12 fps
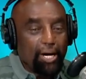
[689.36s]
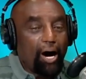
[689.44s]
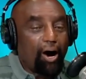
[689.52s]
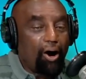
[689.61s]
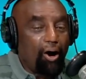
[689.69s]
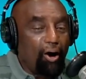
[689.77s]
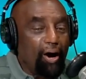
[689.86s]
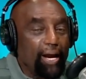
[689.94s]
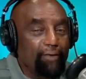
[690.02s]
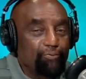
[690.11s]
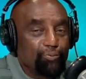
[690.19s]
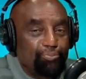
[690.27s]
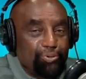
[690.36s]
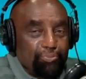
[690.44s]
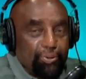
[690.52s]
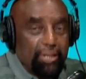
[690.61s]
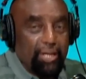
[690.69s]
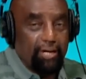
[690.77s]
All hateful
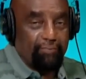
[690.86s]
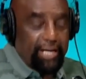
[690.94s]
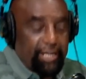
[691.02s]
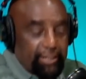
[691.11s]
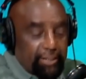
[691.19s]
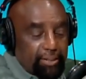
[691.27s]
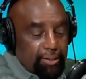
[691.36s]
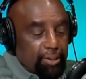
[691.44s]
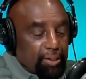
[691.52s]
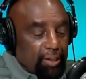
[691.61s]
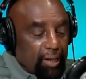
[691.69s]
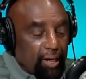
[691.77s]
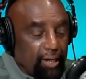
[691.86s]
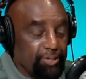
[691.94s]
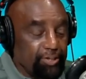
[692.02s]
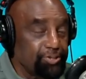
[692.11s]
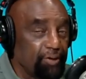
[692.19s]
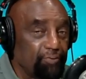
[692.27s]
people love hating,
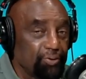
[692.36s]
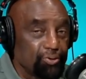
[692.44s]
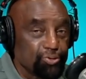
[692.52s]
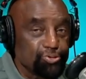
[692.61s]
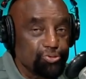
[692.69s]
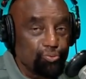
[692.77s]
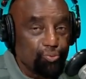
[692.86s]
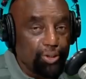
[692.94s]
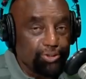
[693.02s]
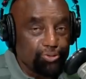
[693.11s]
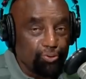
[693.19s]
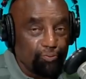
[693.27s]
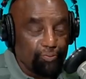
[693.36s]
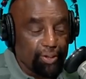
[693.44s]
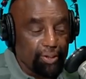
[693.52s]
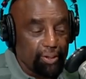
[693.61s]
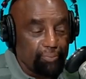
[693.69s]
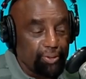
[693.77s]
except for those who want to
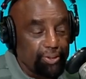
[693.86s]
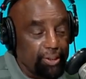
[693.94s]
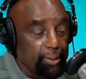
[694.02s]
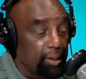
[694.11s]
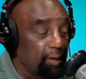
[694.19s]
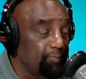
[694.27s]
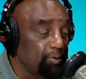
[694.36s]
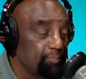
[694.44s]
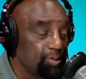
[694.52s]
overcome, but they love their misery.